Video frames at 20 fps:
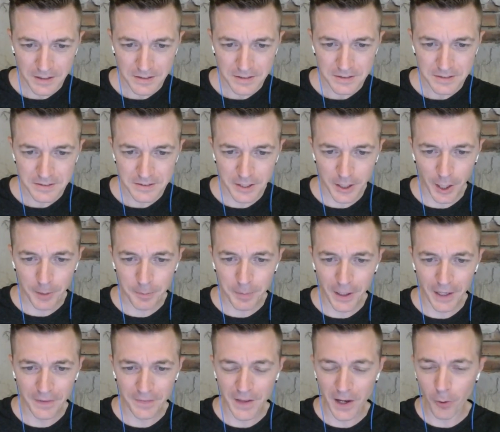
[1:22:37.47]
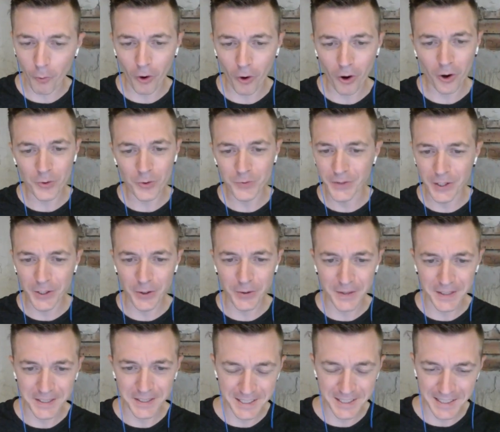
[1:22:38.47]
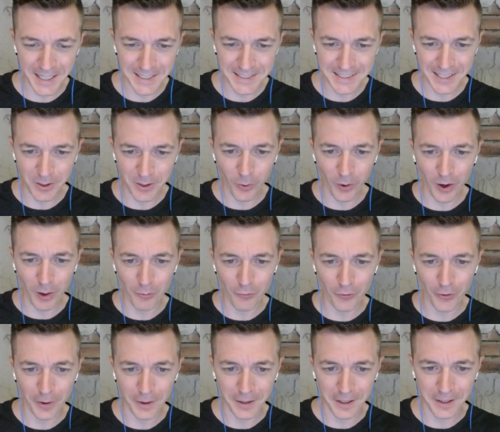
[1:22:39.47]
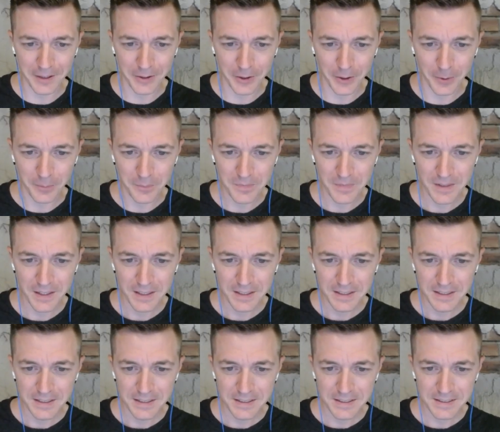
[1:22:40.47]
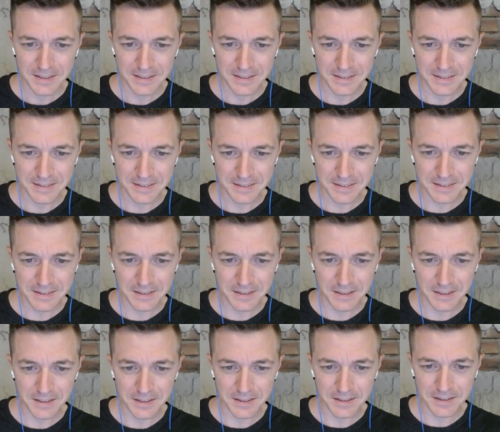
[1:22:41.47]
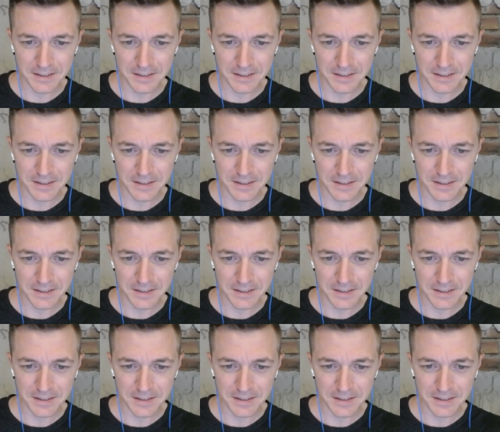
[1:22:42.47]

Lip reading: Did I paint that wall? No, they did the wall before I got here. Okay.